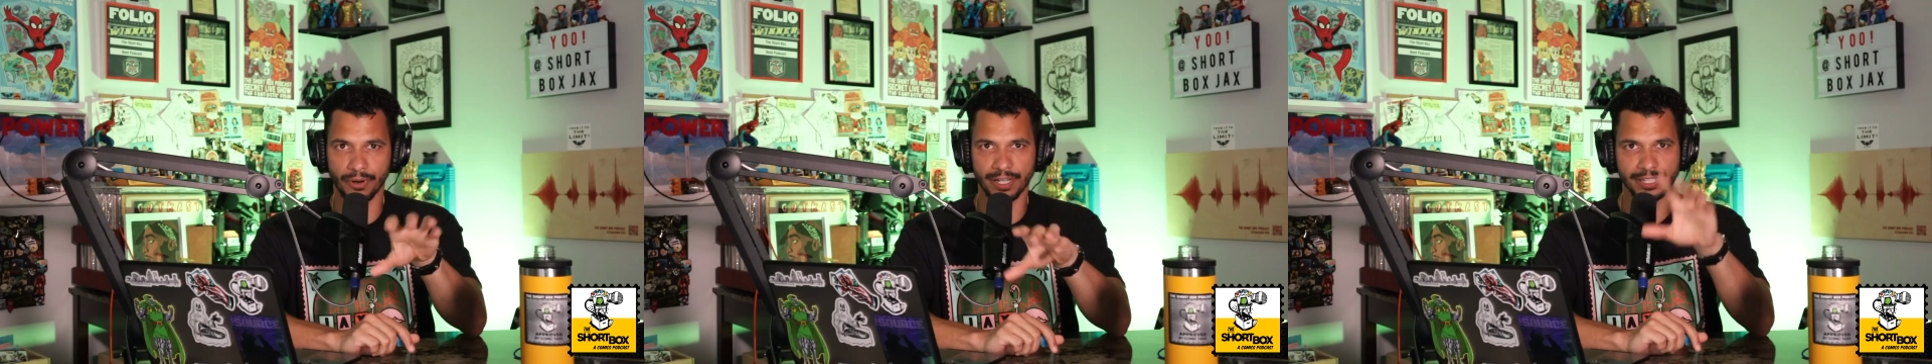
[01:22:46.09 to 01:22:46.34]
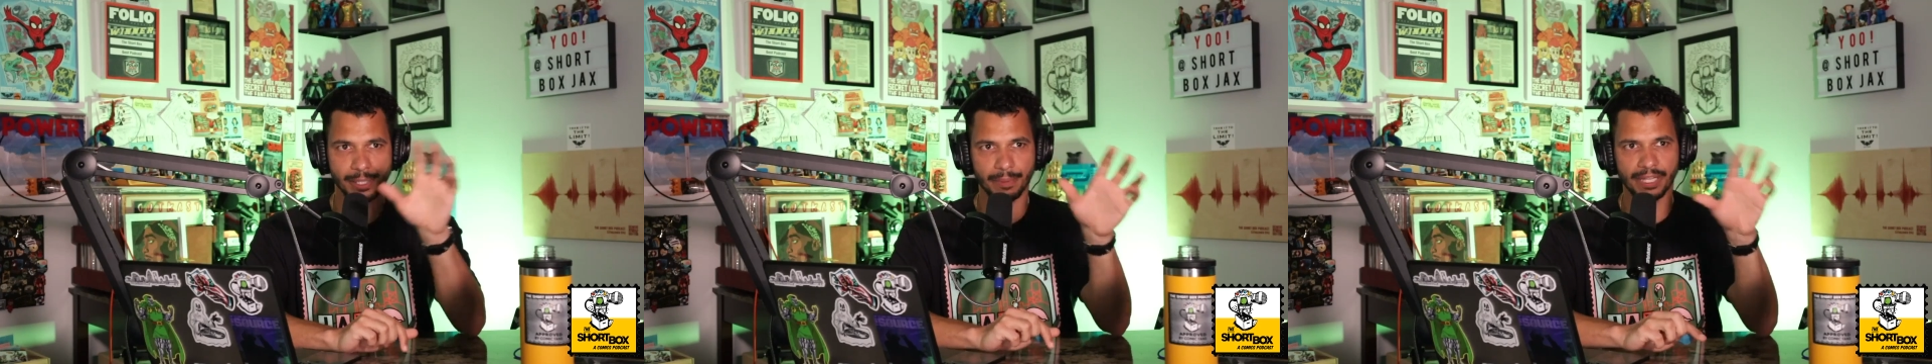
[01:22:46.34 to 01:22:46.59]
And
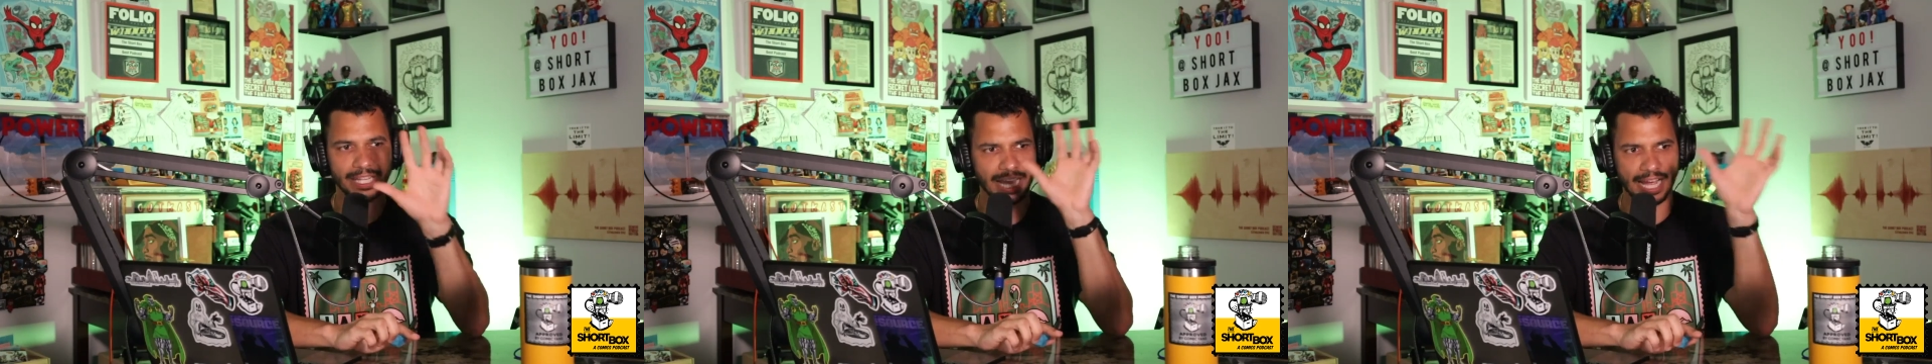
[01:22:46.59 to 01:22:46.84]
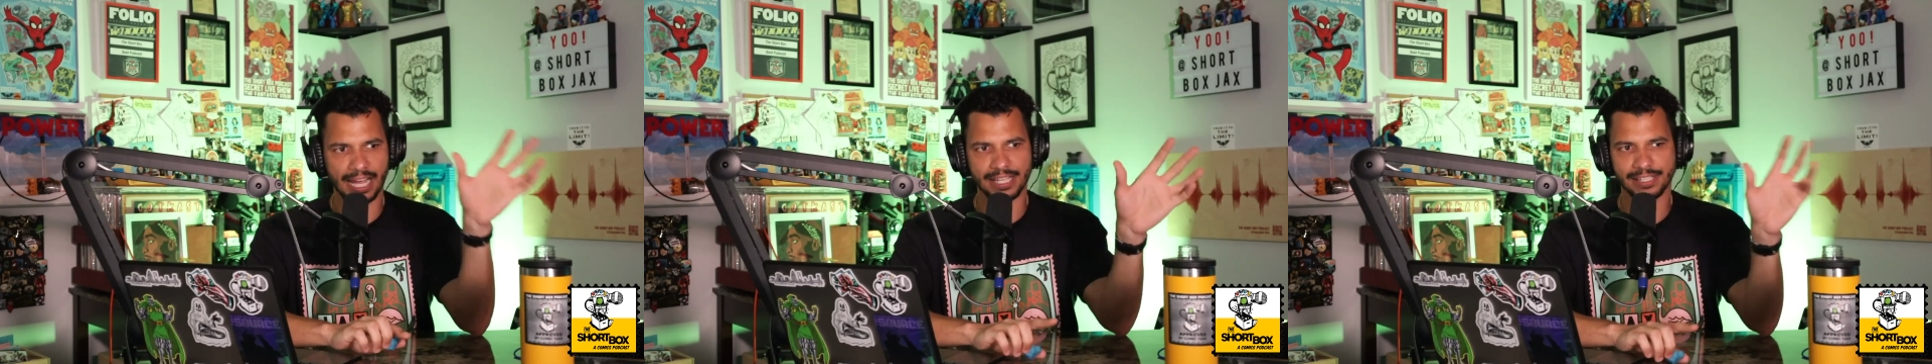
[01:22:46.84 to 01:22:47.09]
typically, I
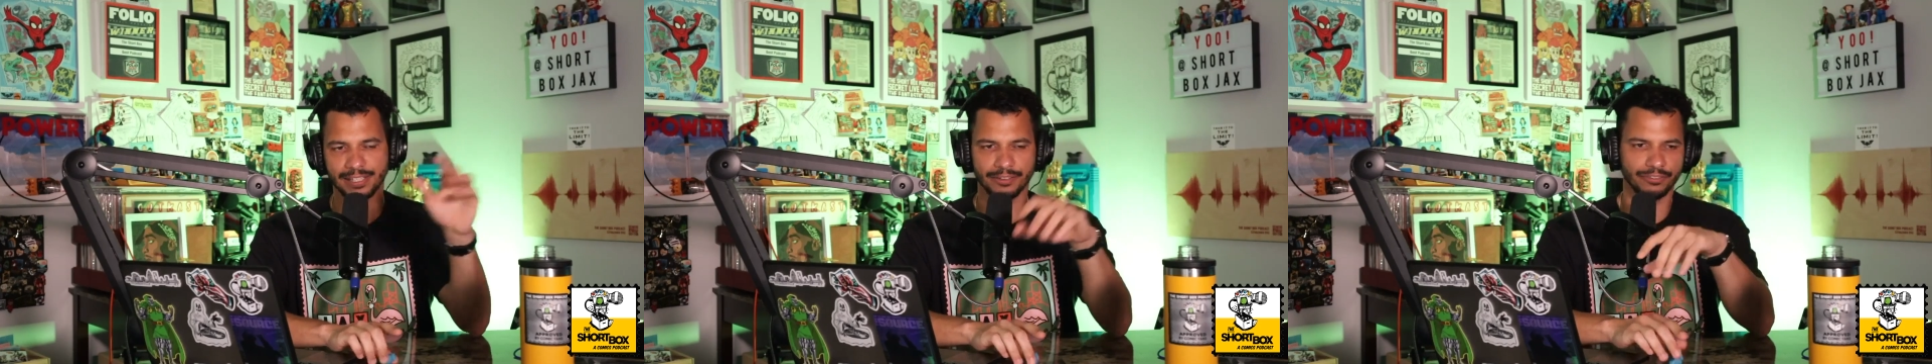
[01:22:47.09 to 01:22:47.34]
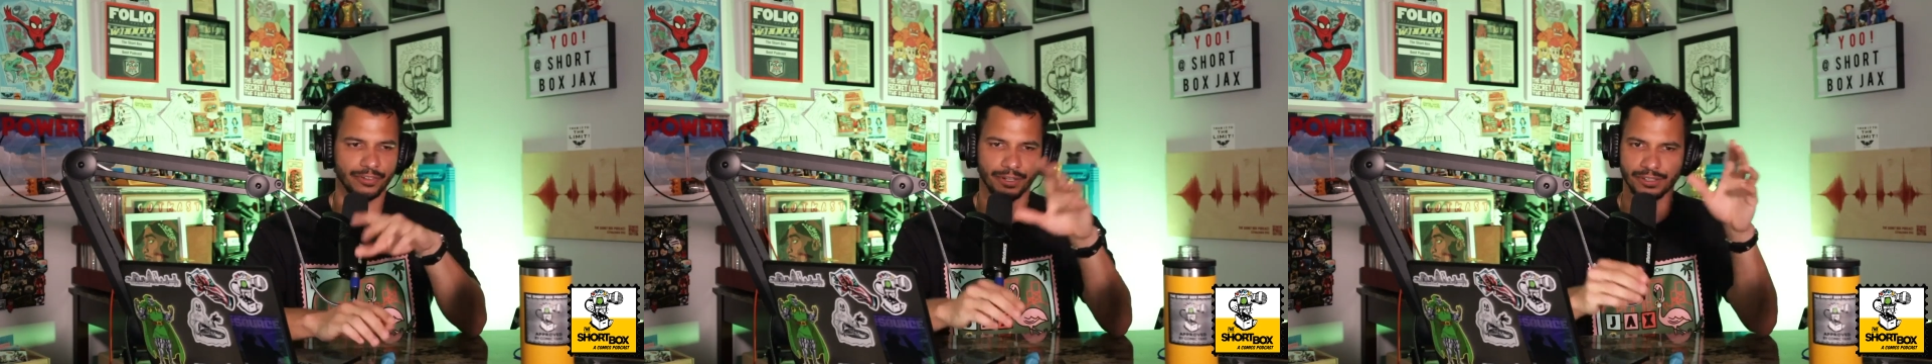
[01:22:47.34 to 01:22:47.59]
ask
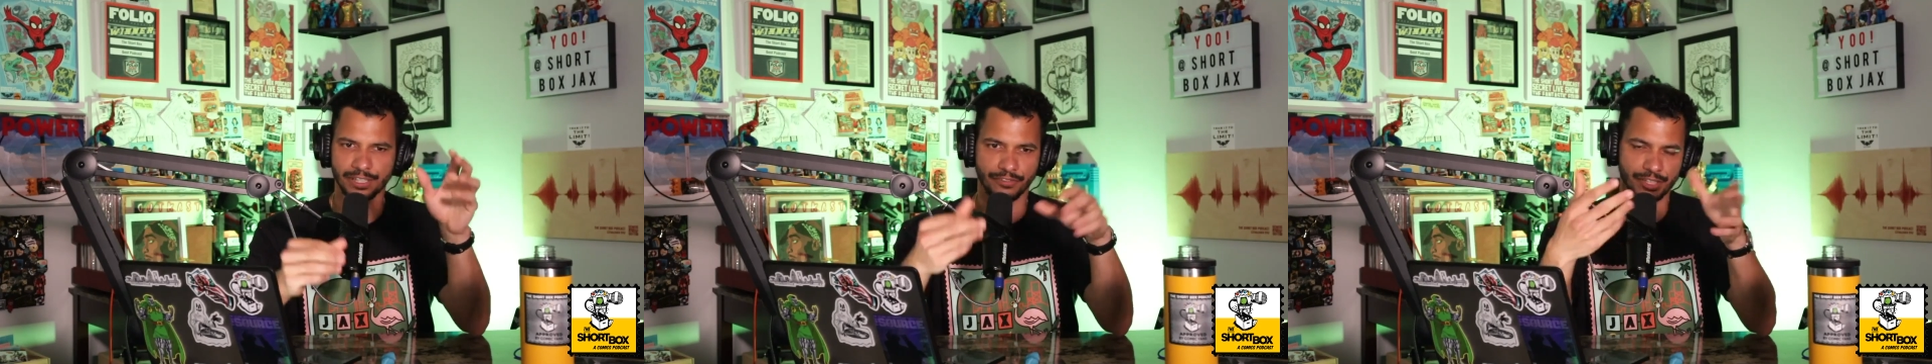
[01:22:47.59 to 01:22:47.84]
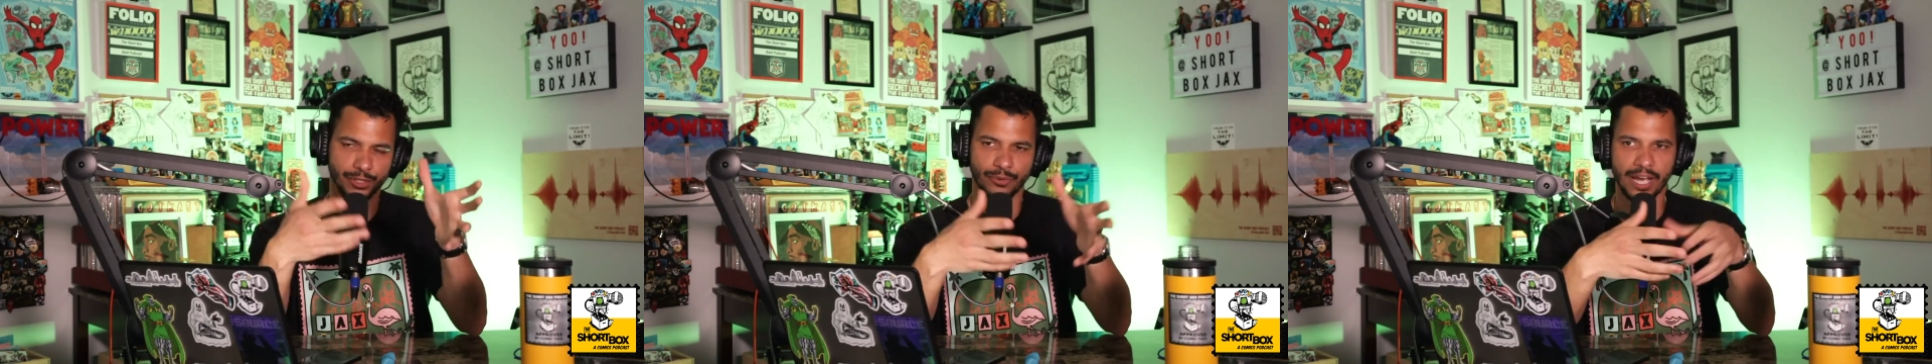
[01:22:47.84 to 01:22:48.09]
folks if
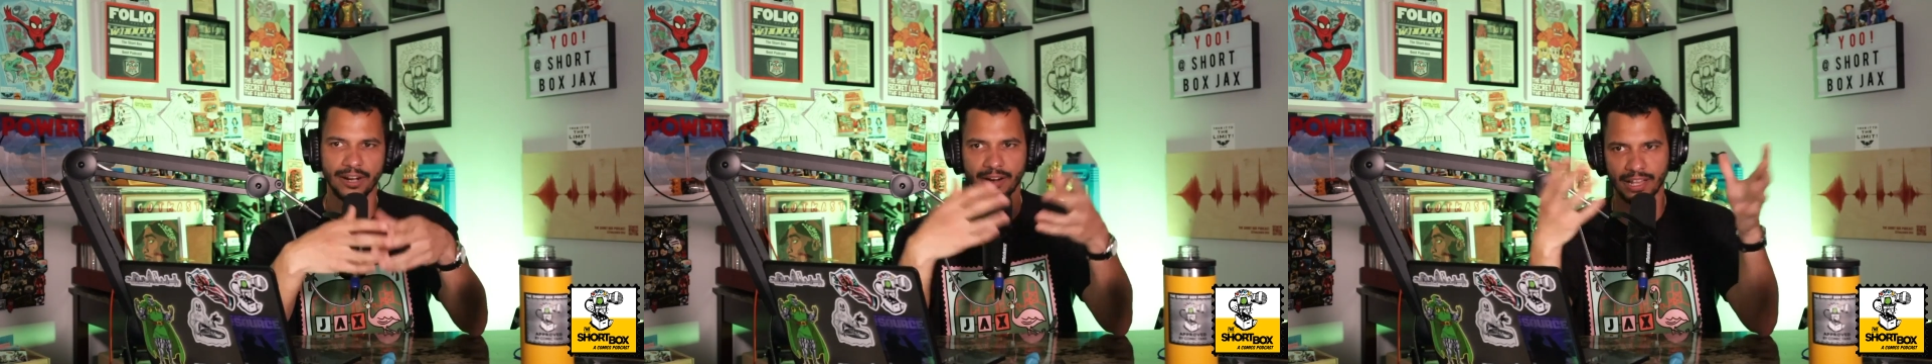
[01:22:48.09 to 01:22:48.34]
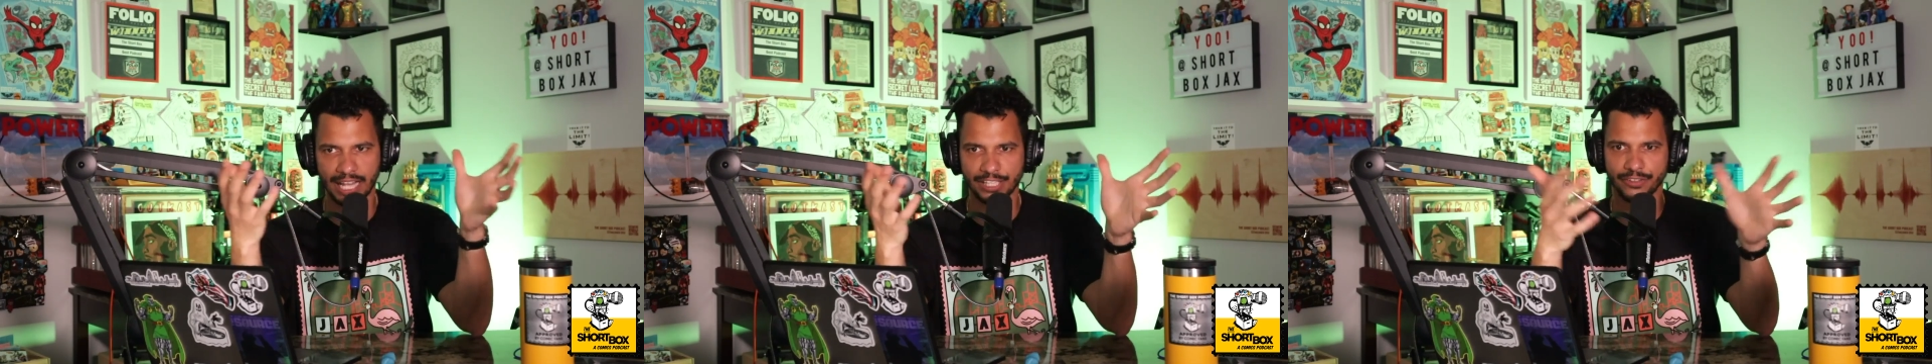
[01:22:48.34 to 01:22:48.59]
it's a writer,
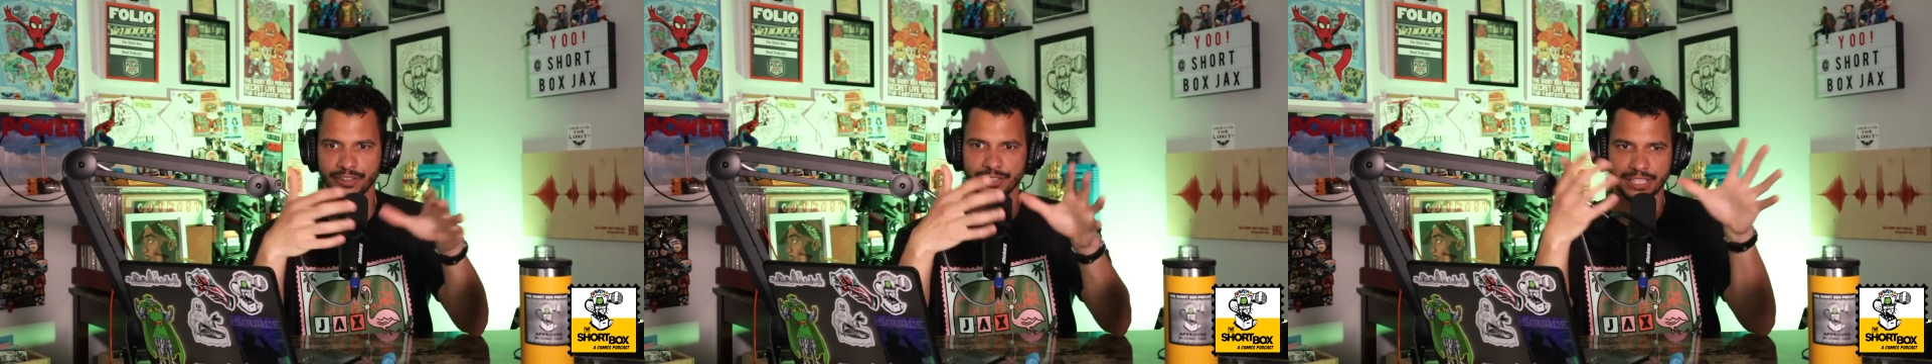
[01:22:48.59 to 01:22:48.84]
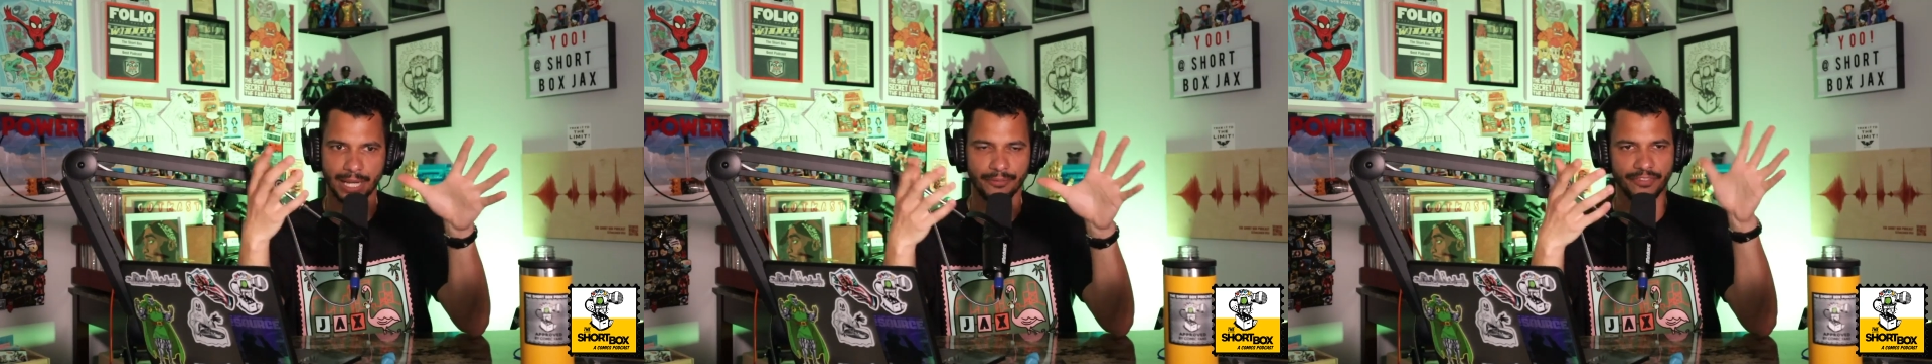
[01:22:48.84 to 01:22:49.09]
I'll ask for their
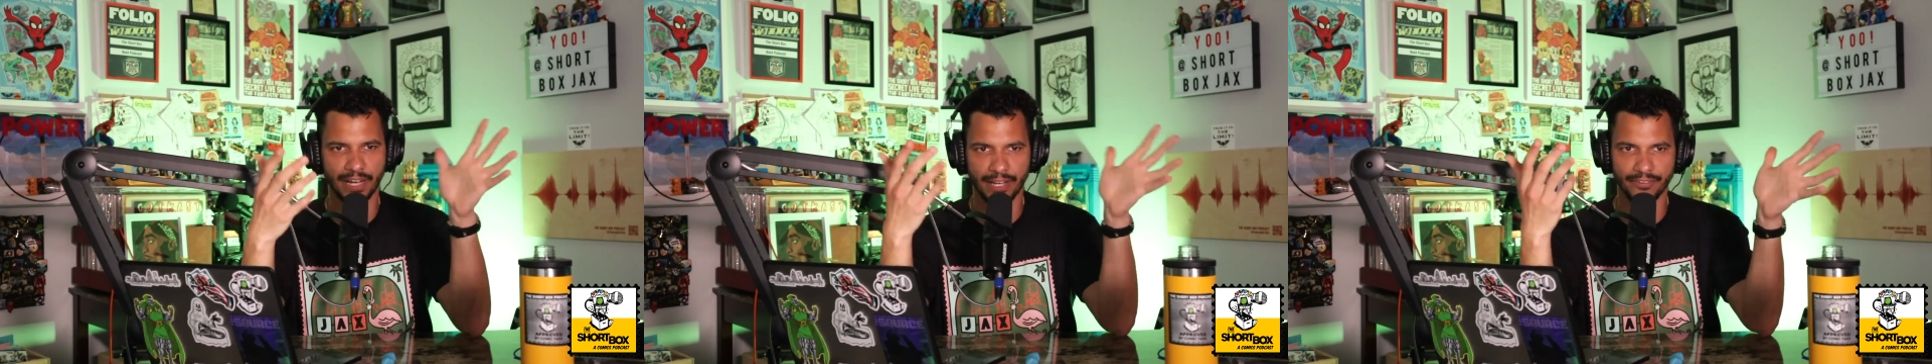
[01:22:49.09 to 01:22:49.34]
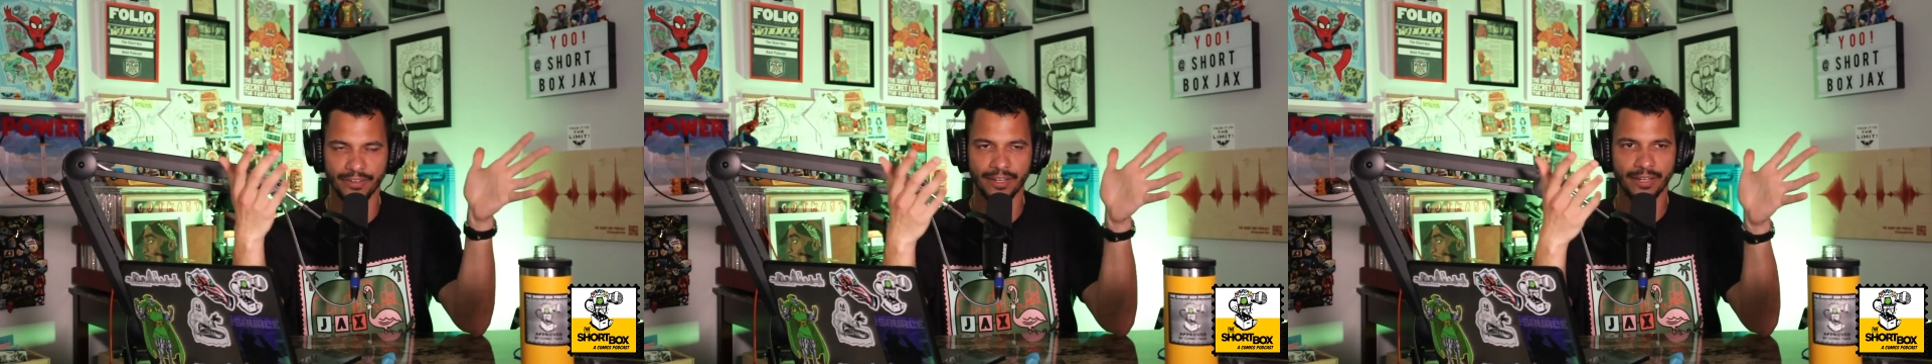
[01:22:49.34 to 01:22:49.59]
top five,